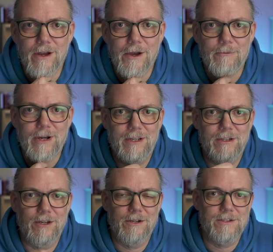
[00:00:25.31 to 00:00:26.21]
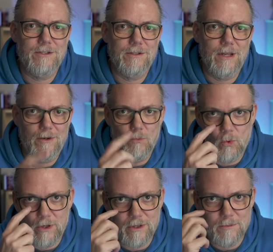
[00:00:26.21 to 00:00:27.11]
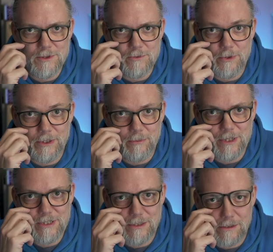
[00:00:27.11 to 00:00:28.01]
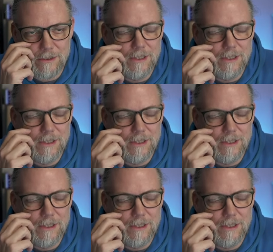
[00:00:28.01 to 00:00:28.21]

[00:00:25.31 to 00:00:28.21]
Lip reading: I recognize, and one of them is really recent.